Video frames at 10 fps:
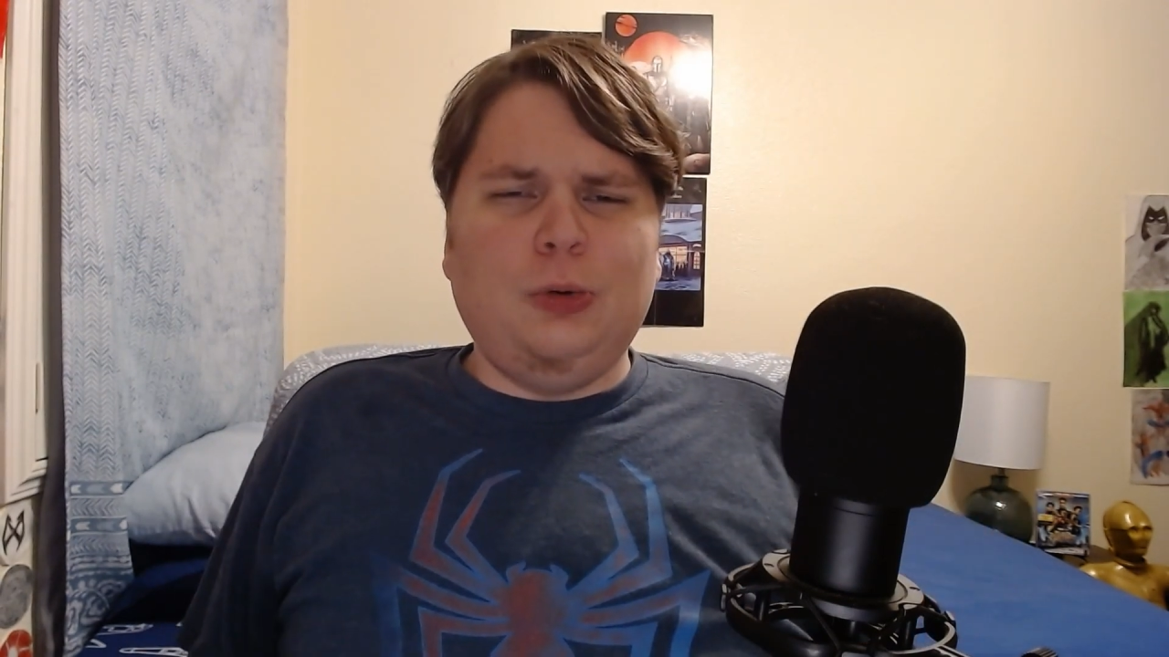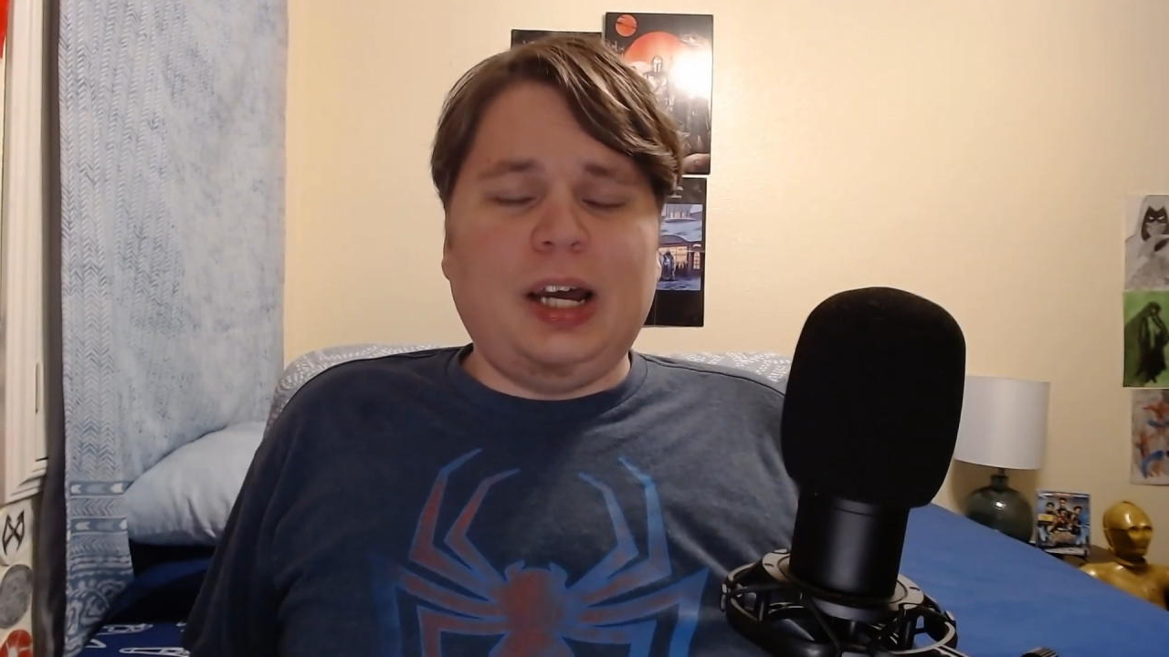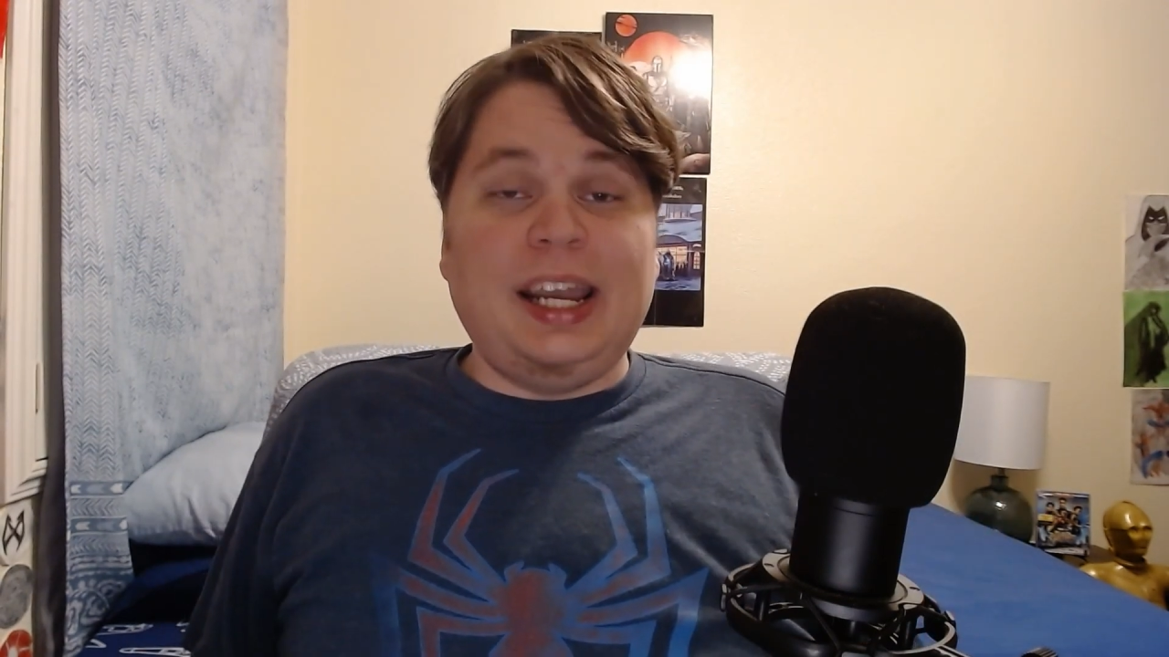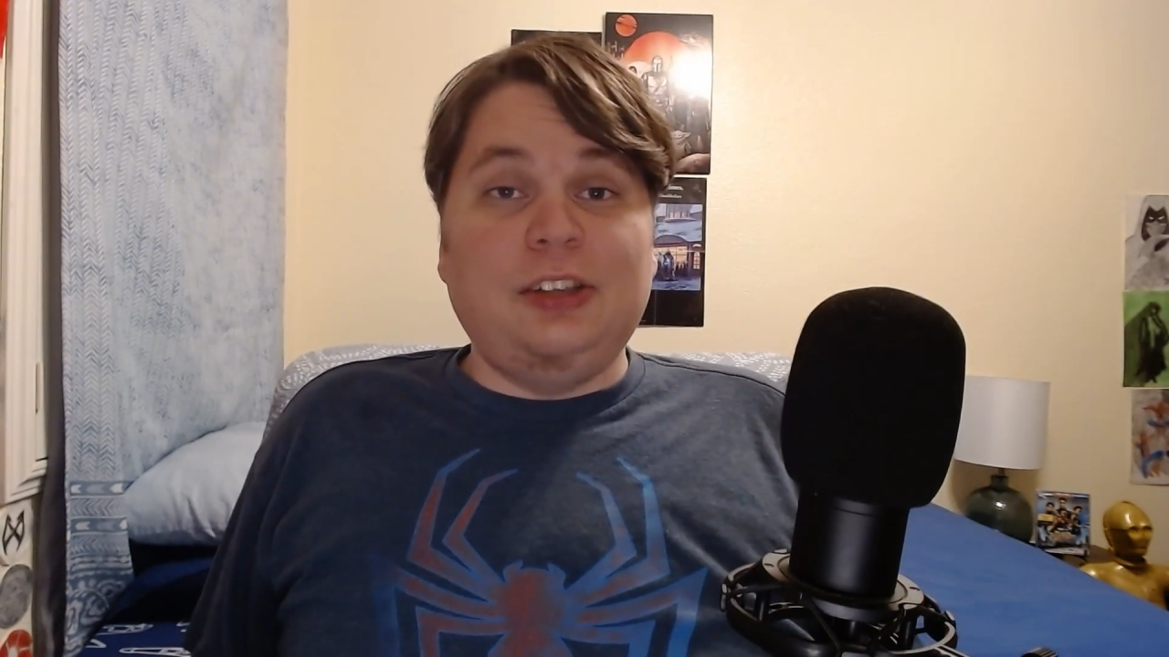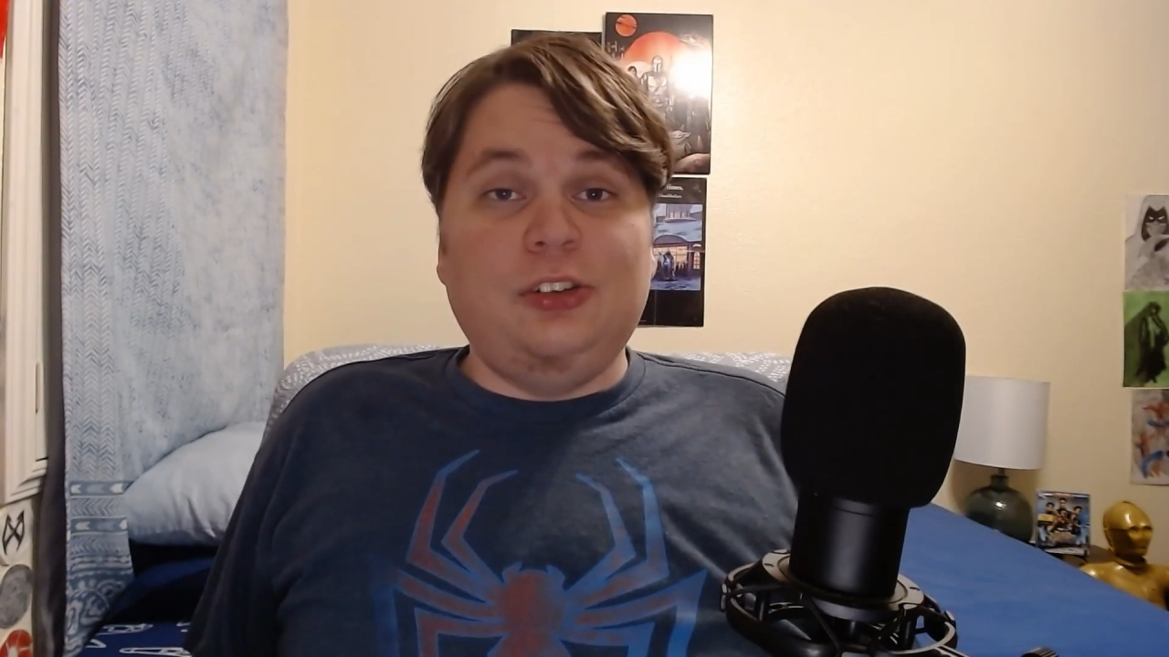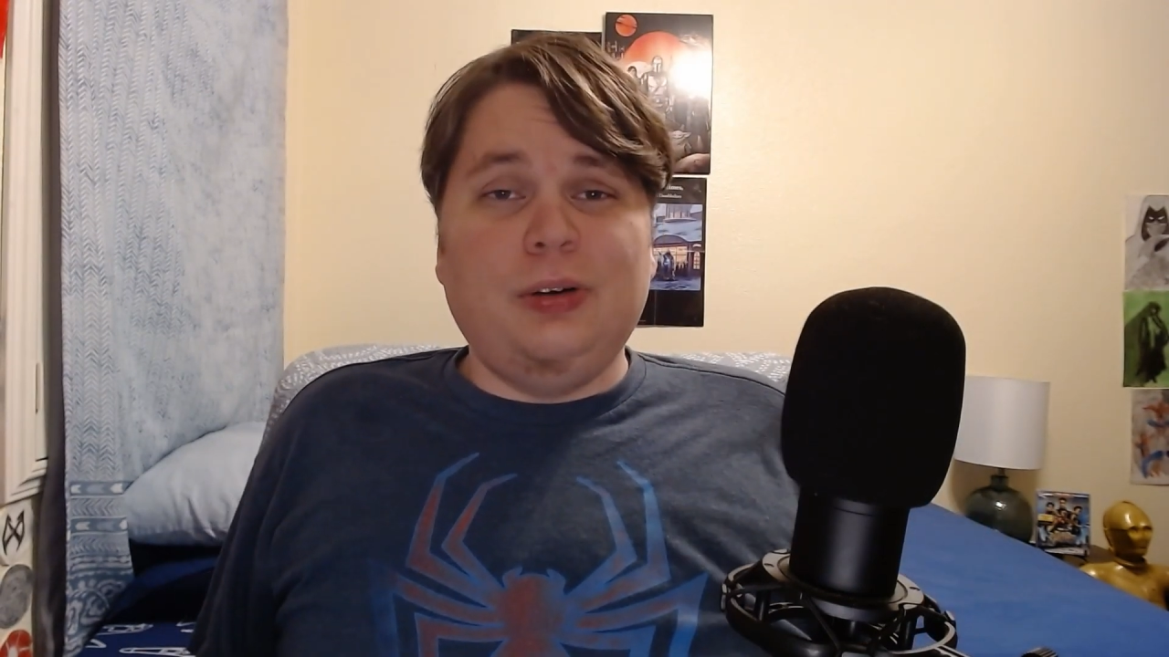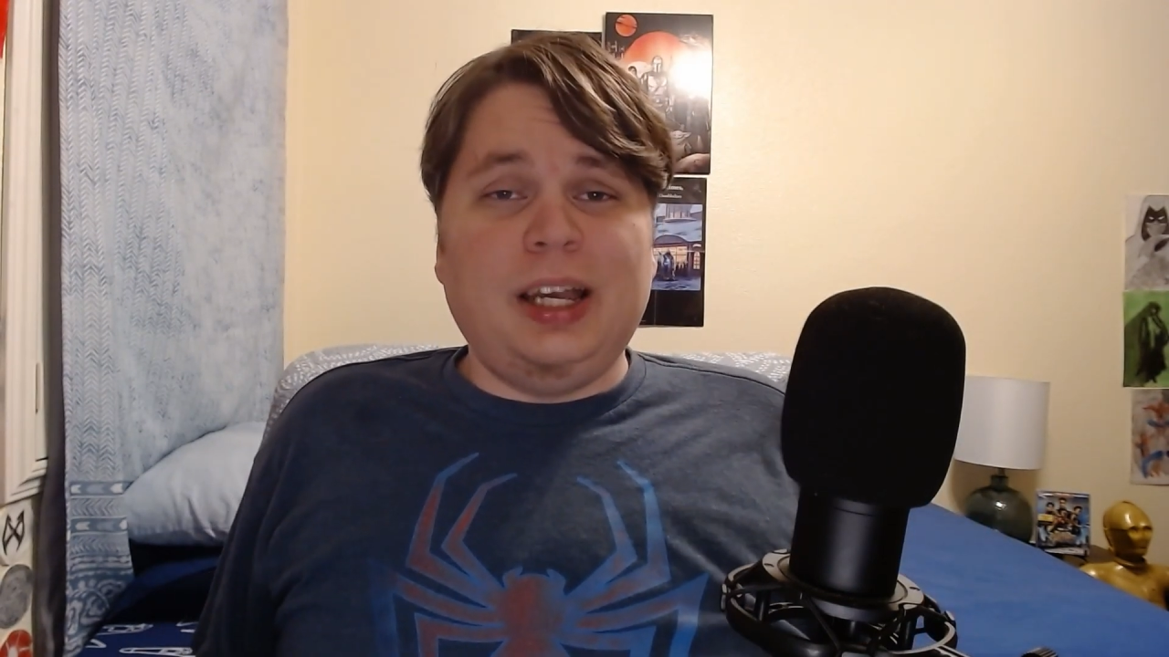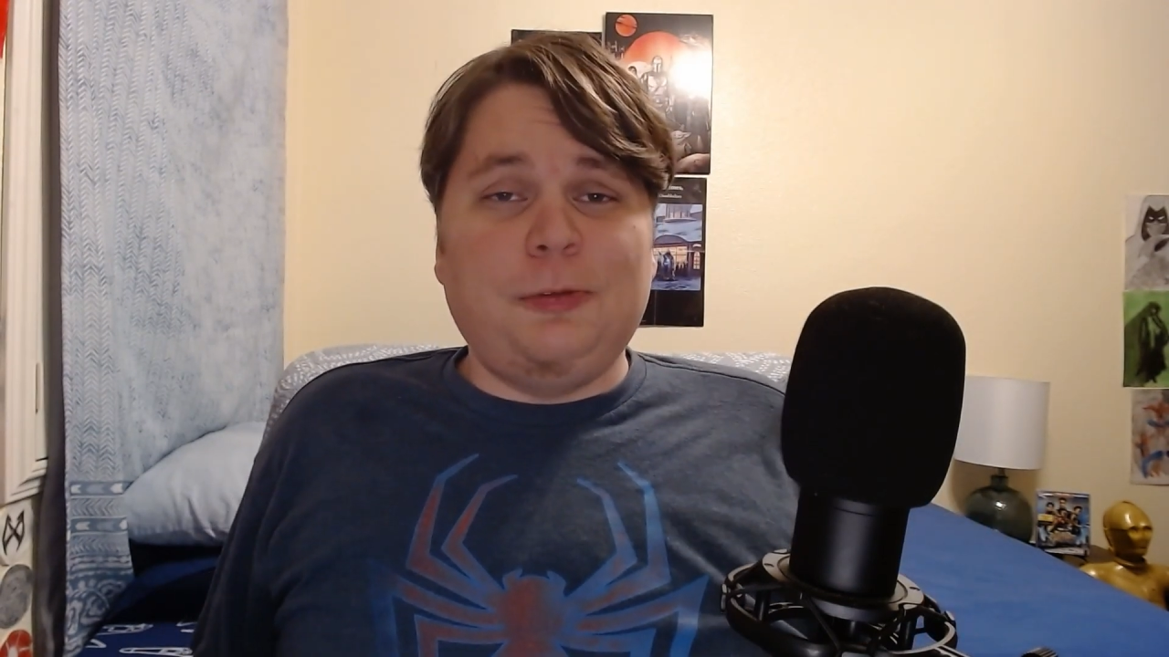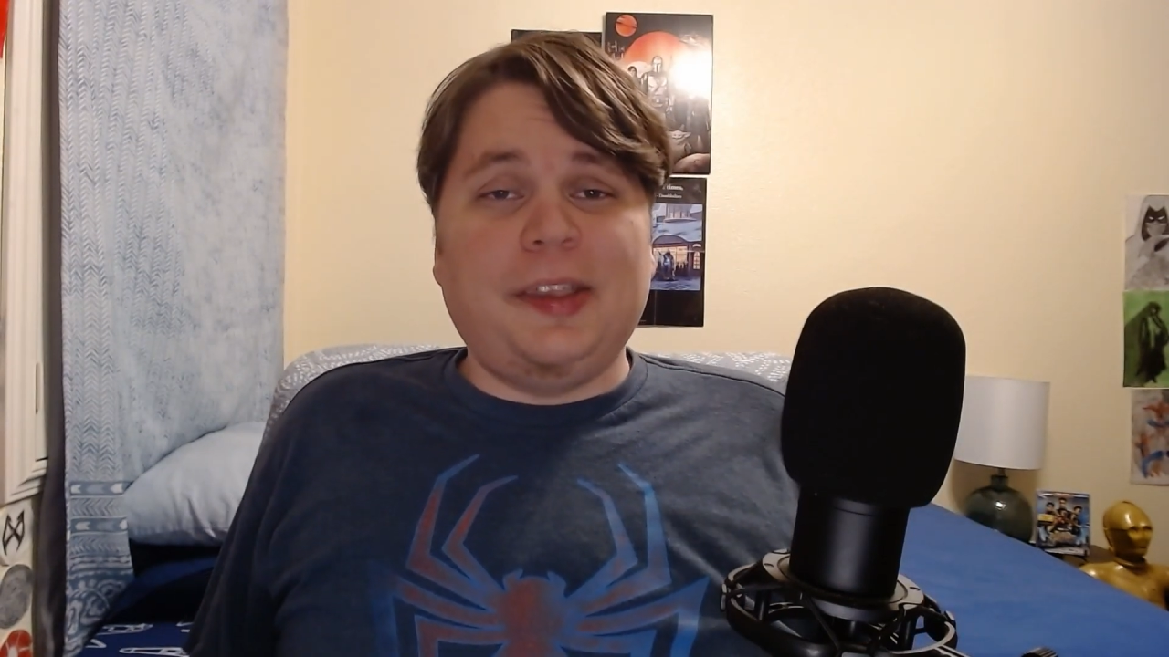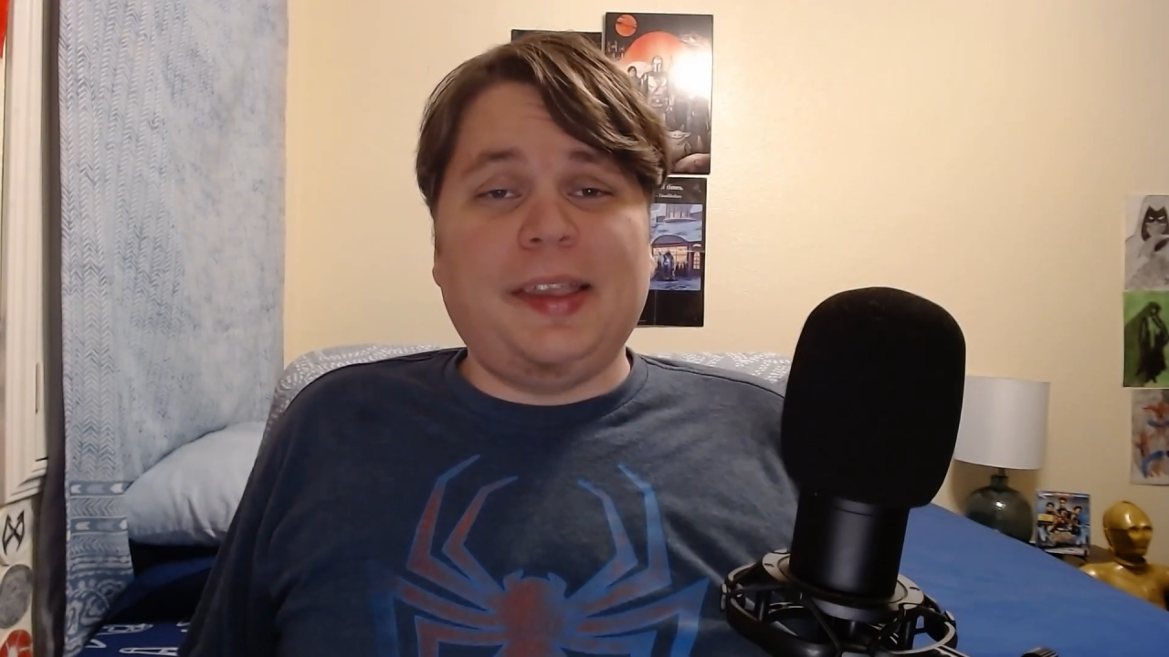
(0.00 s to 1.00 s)
I do
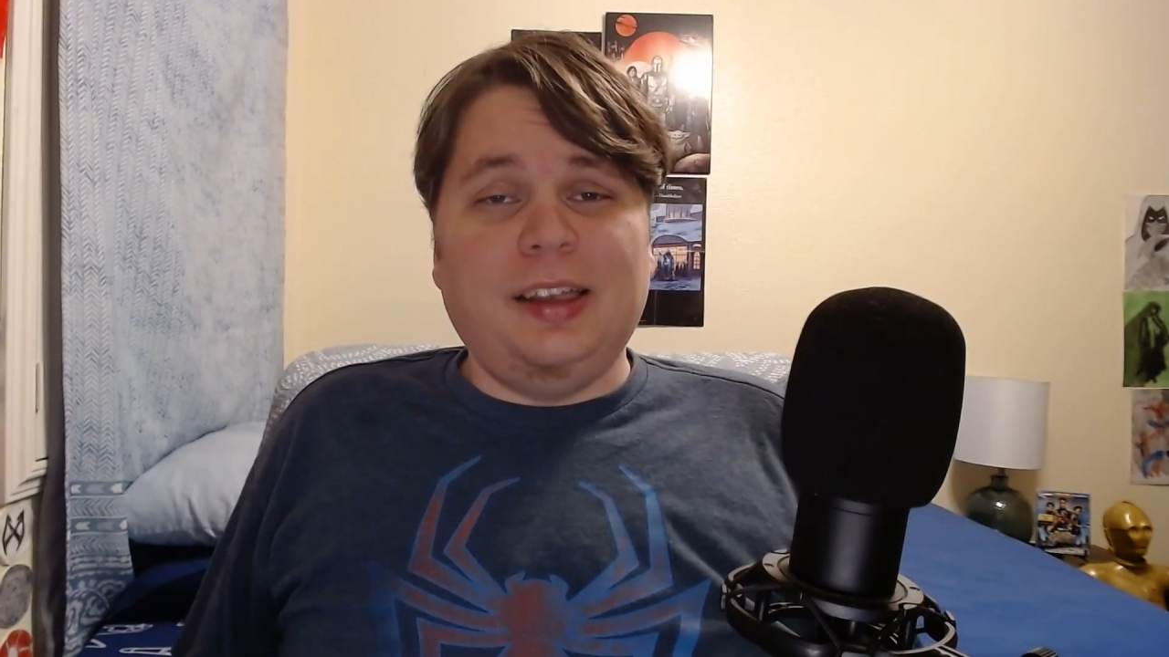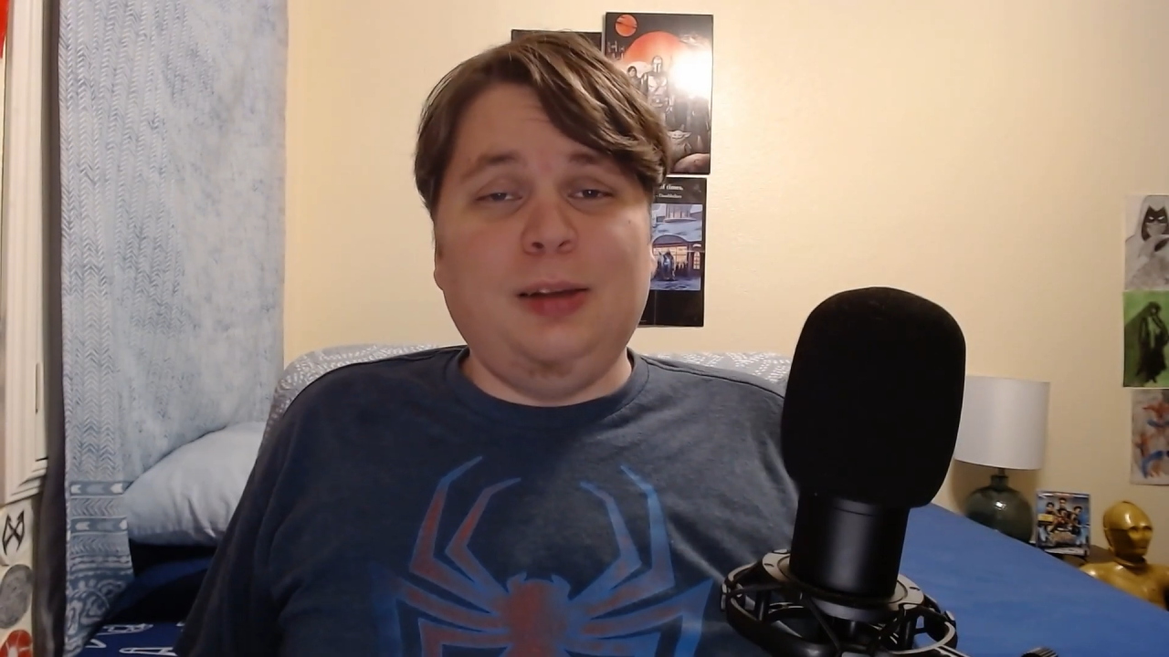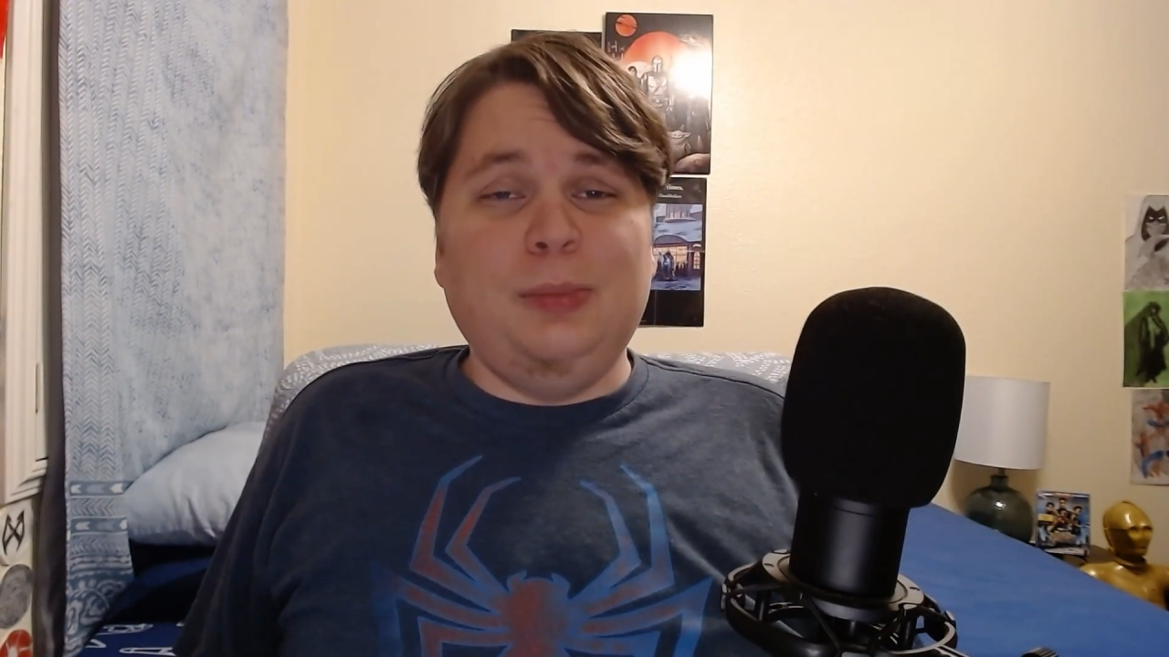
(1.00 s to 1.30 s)
have some